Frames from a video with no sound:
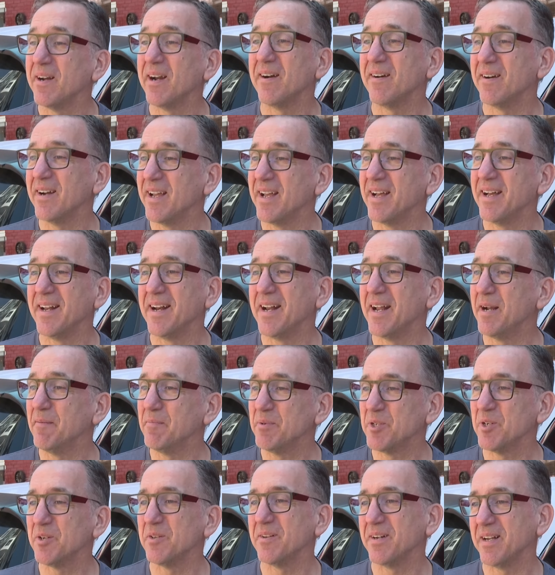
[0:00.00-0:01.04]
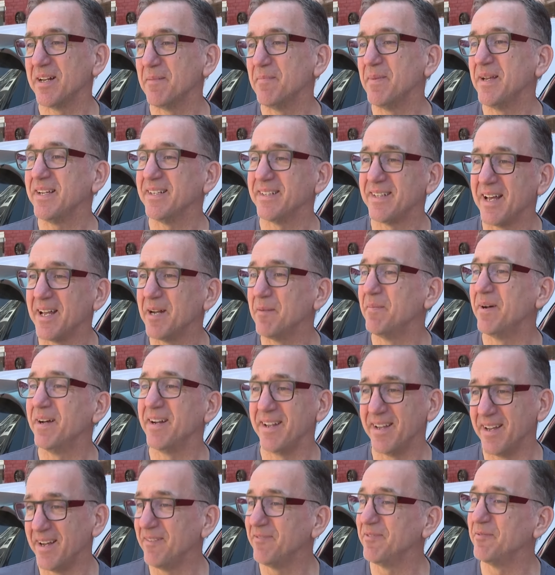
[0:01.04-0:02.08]
area, and I'm sure they're going to make a lot of
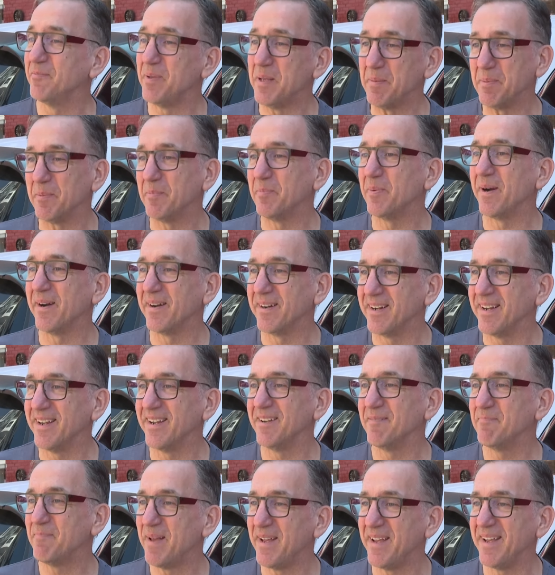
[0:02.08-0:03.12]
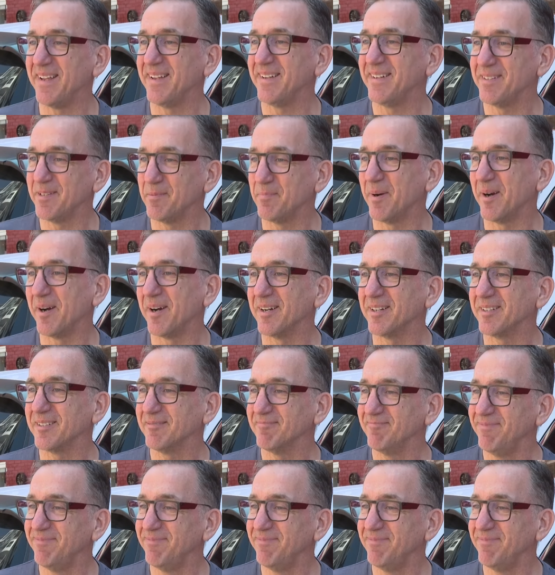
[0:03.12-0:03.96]
money off of people parking, paying to park.